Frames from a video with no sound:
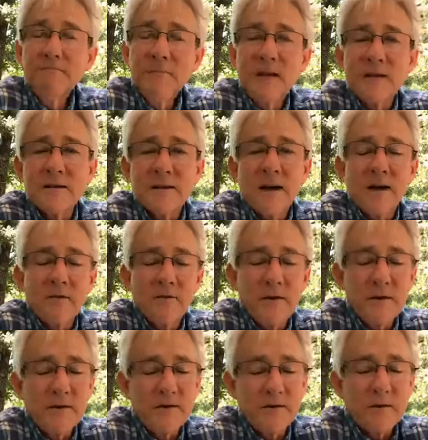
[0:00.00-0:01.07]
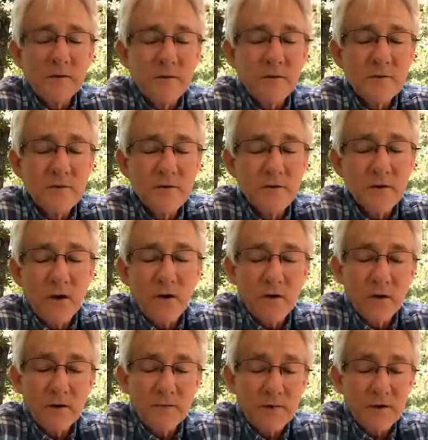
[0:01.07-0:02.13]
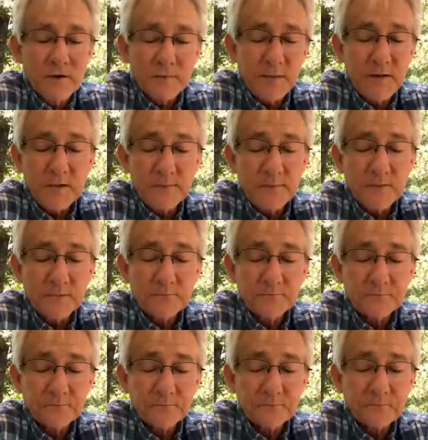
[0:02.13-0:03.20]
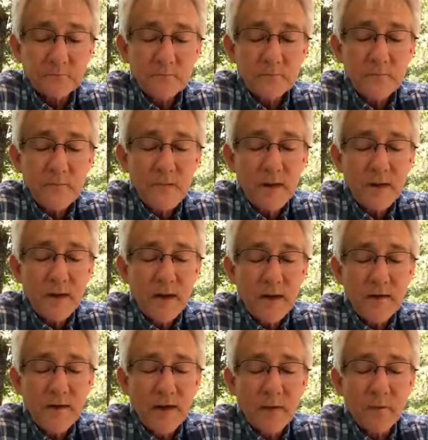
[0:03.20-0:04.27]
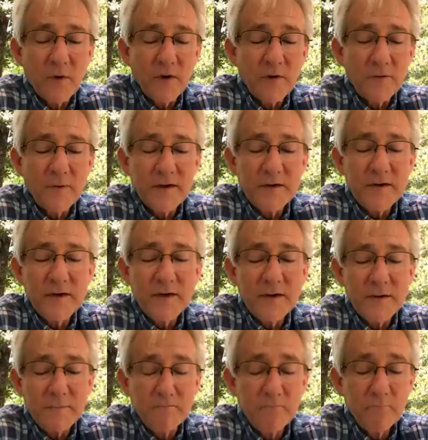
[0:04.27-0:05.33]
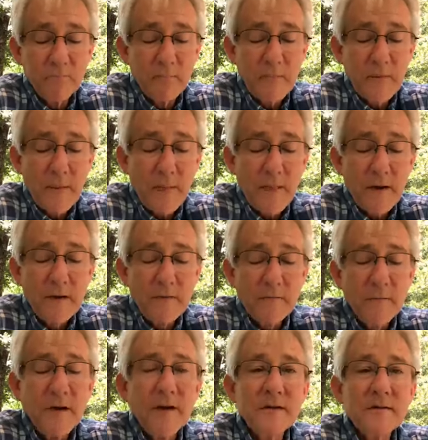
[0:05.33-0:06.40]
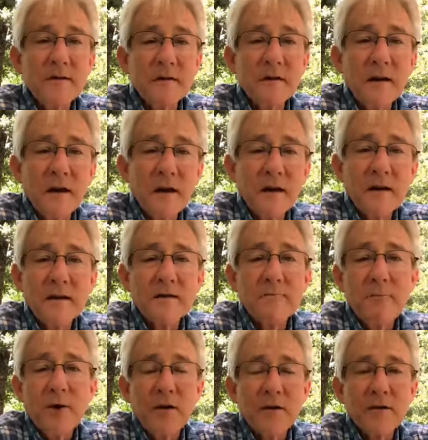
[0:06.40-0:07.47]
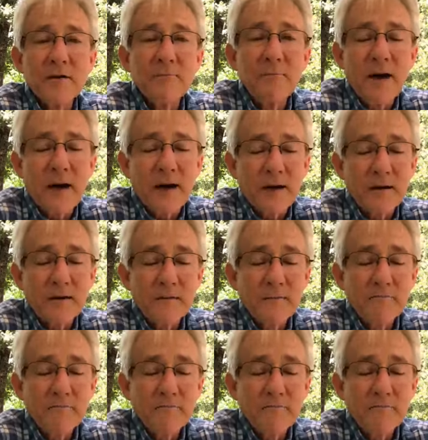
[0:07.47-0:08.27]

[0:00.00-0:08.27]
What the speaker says: salvation to all of his people. That word redeem means that God has bought us back.